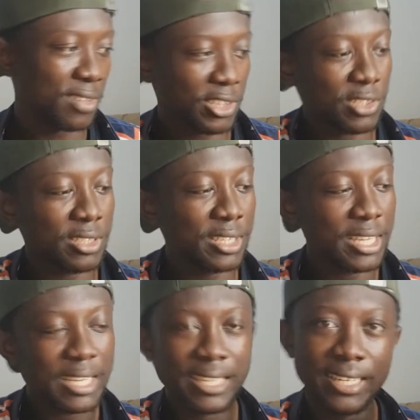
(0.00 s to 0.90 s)
actually
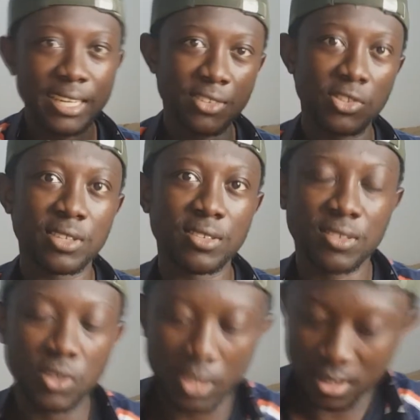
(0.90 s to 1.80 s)
dirt you can
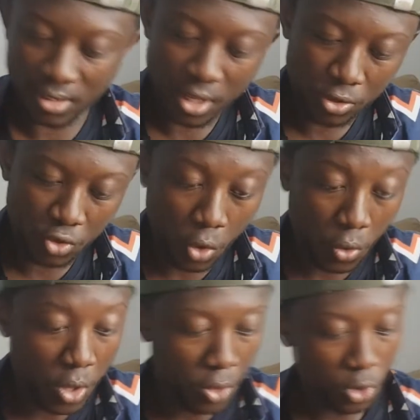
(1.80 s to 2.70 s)
see on it.
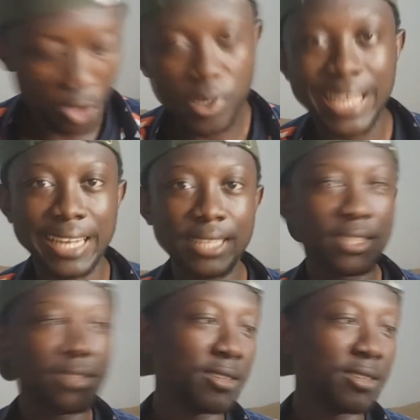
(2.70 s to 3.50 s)
So we're going to be cleaning